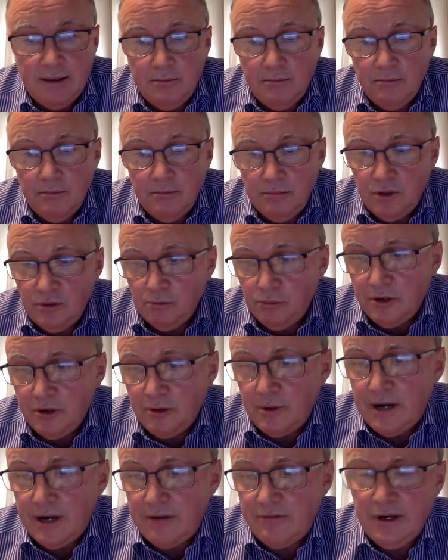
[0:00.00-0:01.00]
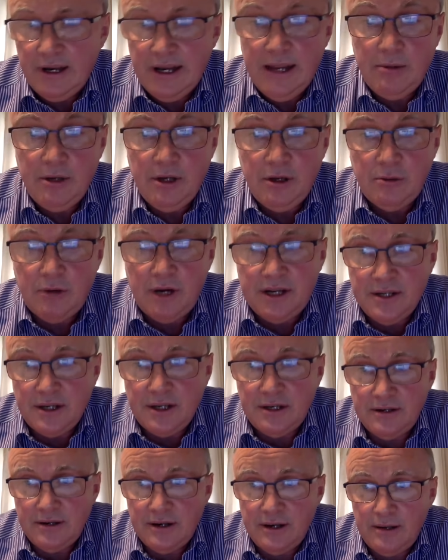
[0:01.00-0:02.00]
um, you can put whatever label you
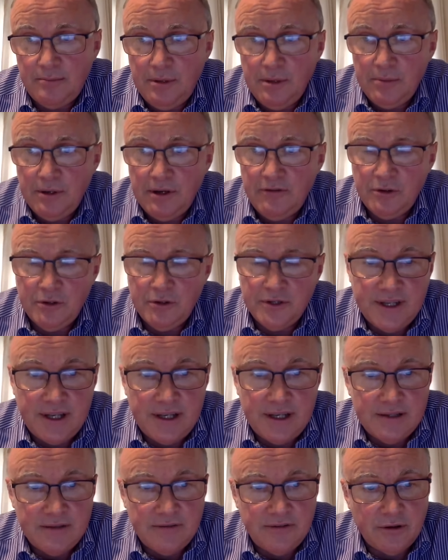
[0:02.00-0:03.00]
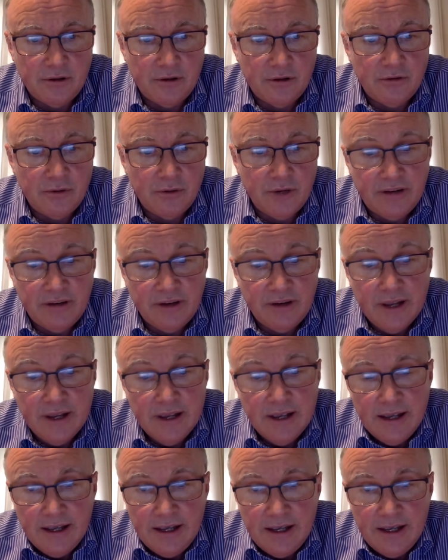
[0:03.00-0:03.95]
want on it. People have a good sense if they're overweight.